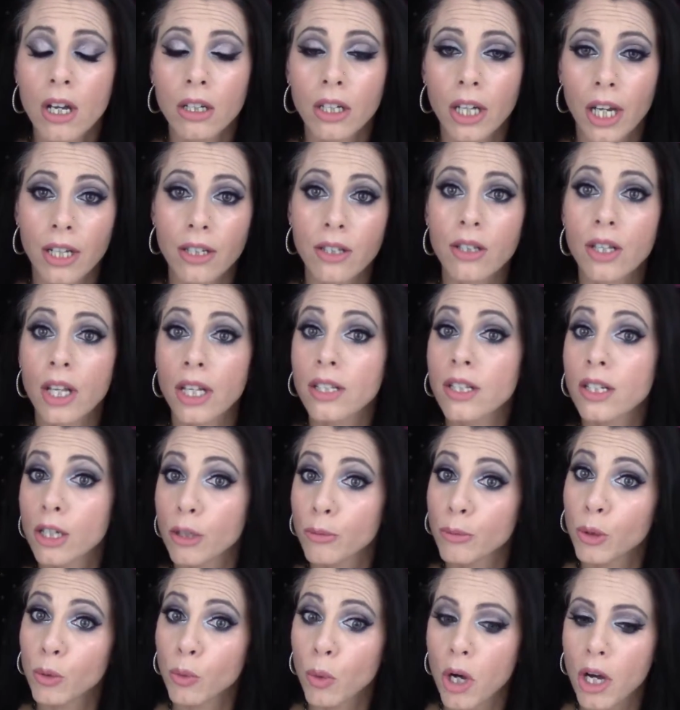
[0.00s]
Okay, so that's
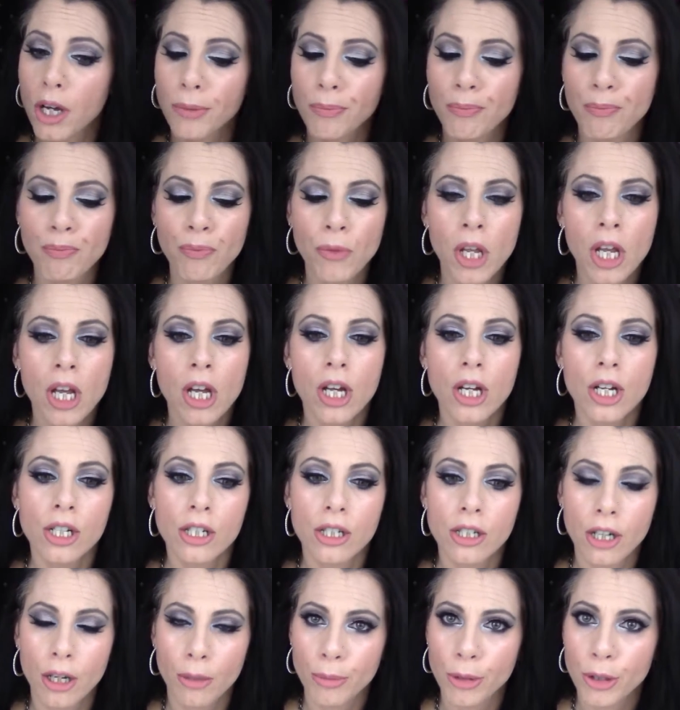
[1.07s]
number one.
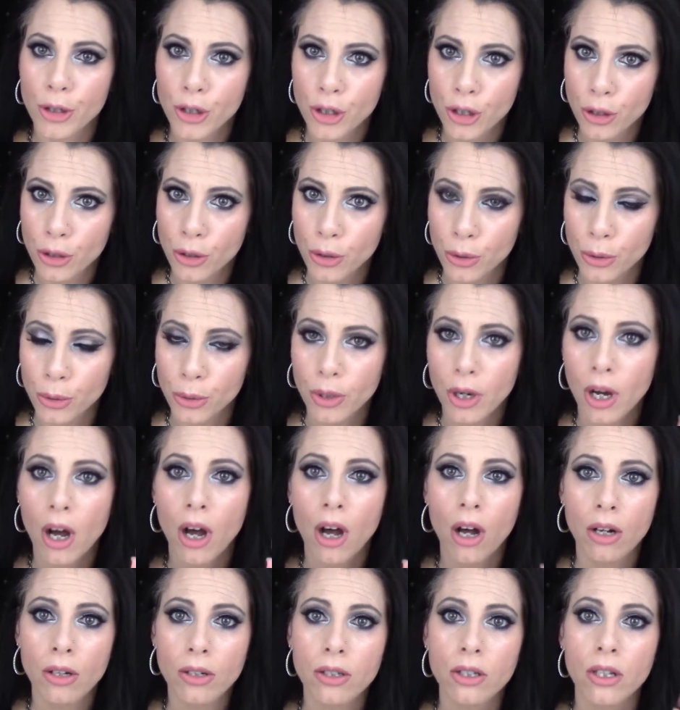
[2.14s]
Number two,
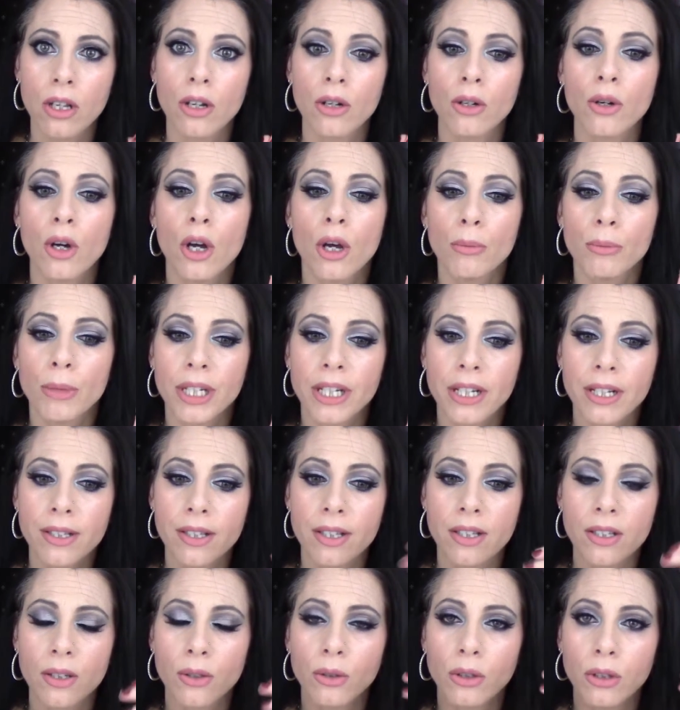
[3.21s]
also, because
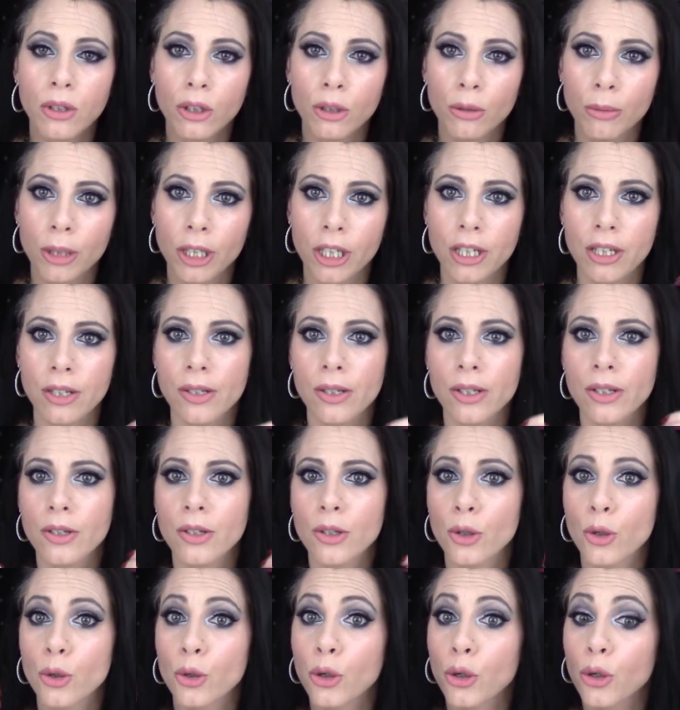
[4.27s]
it's so luminous and
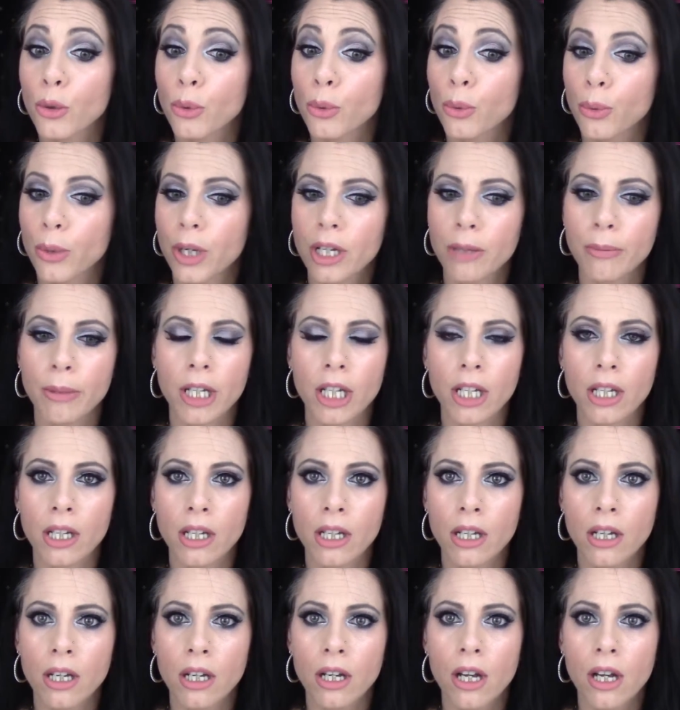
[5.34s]
so creamy,
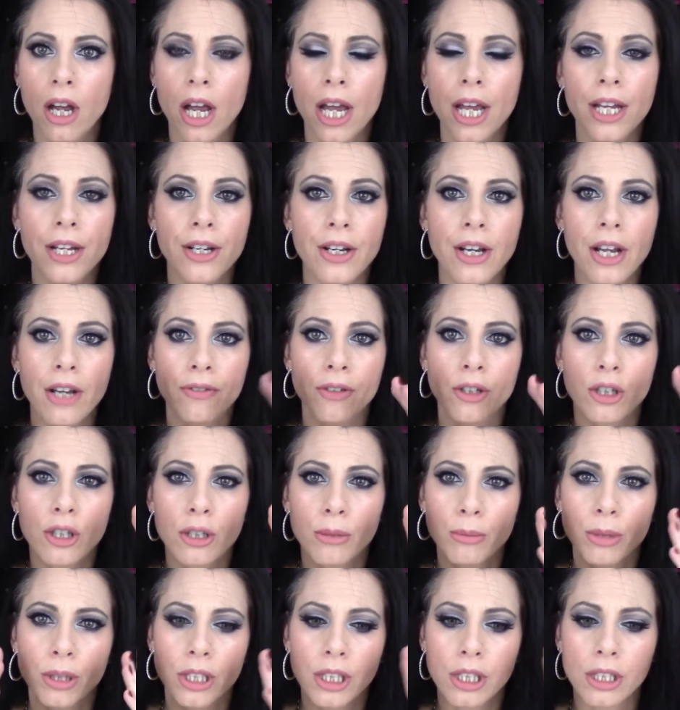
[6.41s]
it never
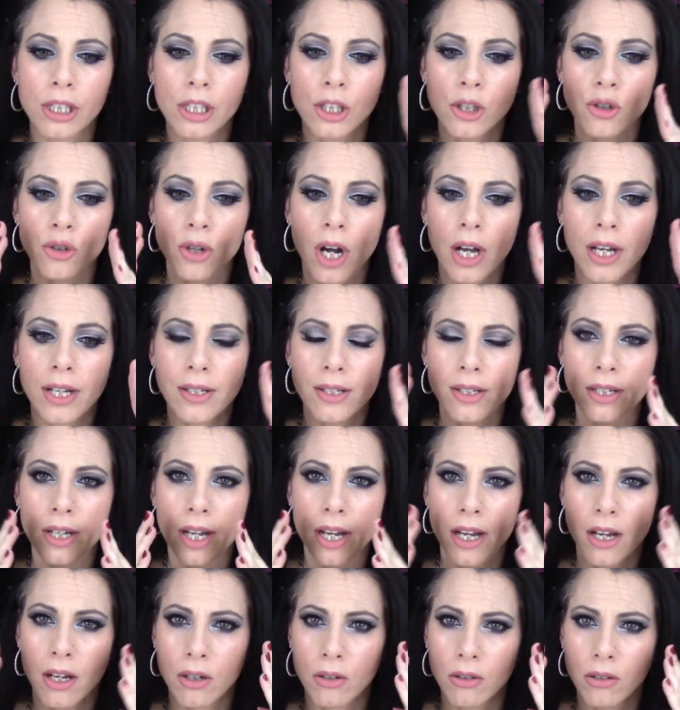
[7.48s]
completely dries
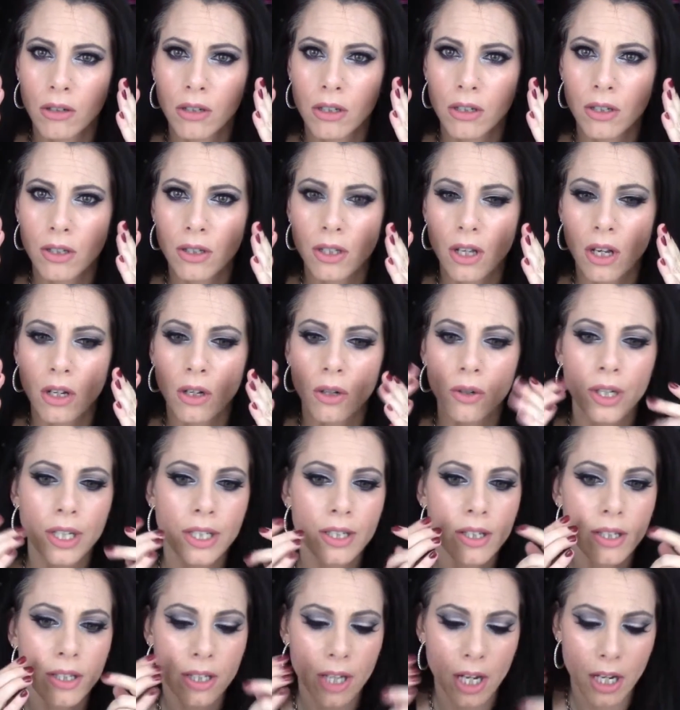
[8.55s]
down. So
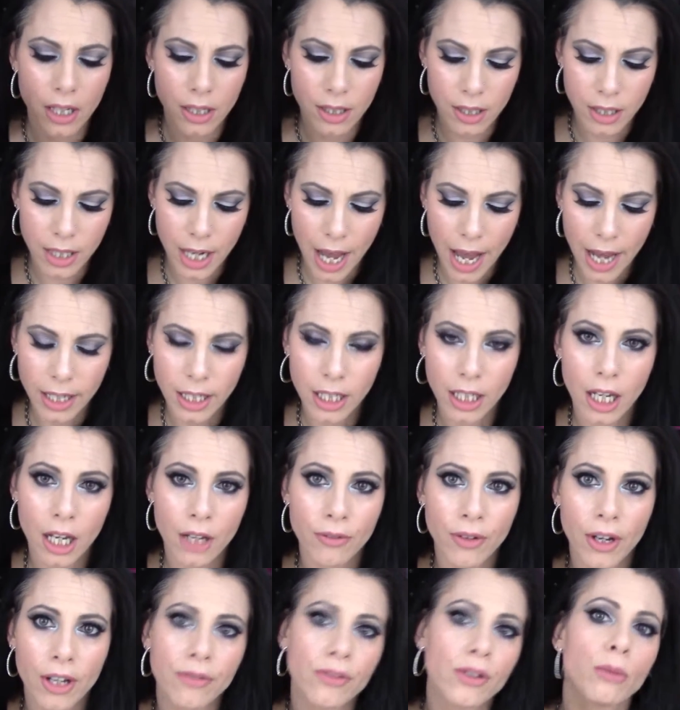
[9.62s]
it stays tacky.
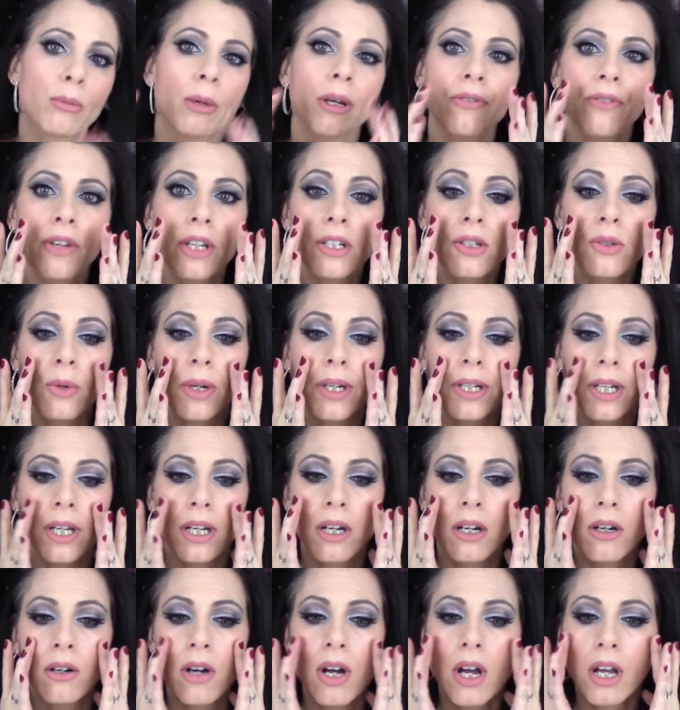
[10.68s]
If I feel my face right
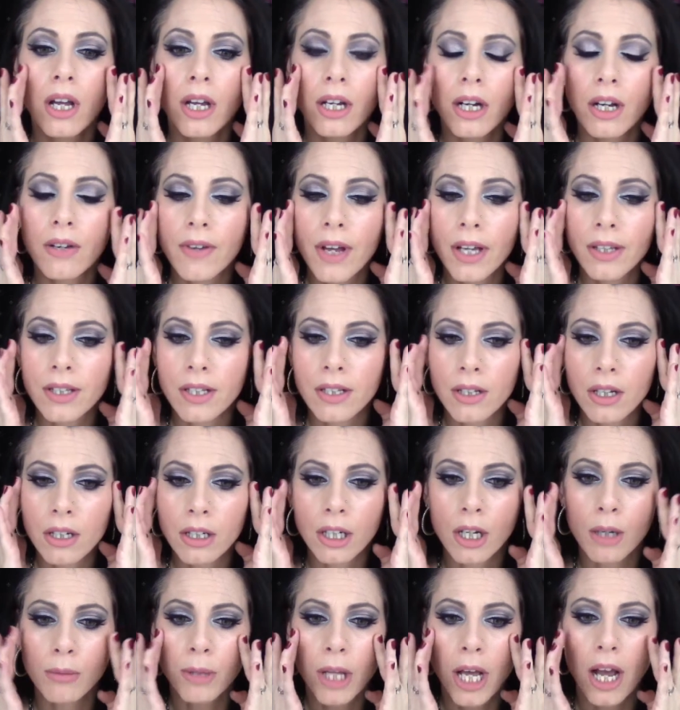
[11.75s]
now, and I've had this on
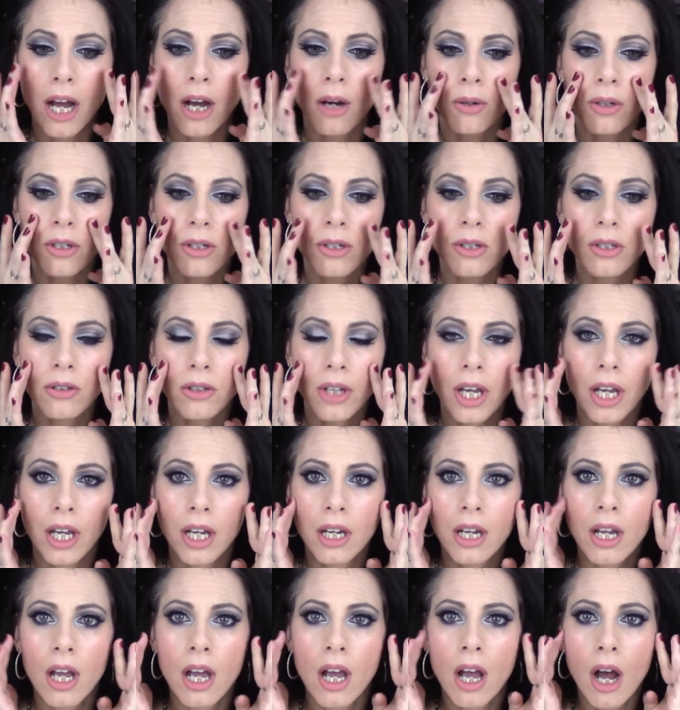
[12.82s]
a couple of hours,
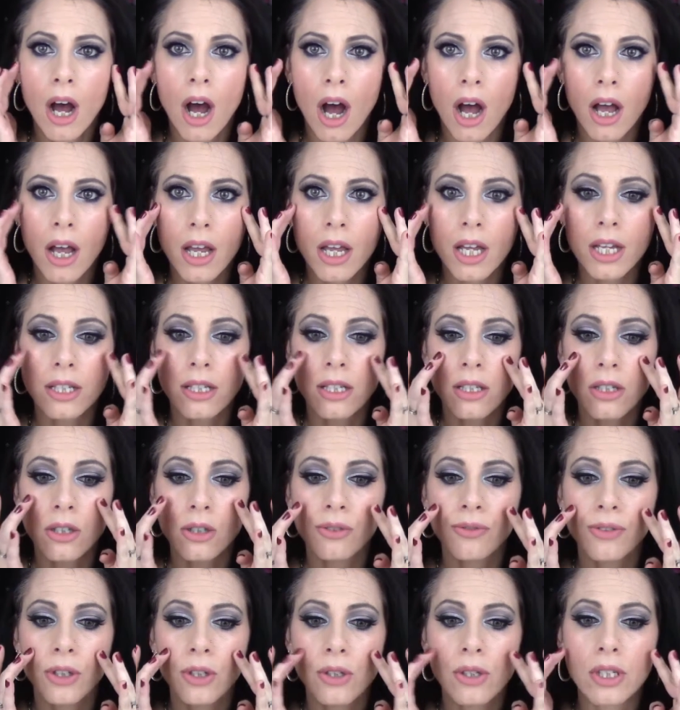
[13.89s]
okay, it
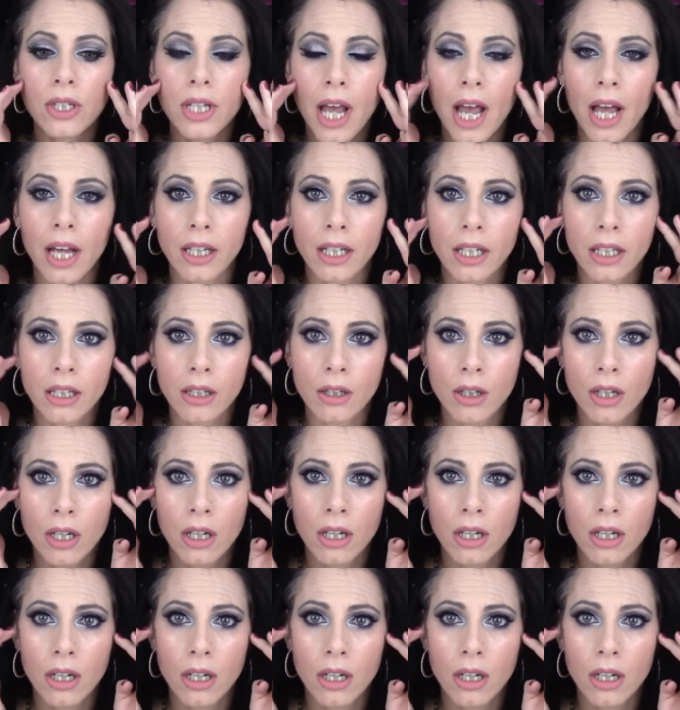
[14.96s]
still feels tacky.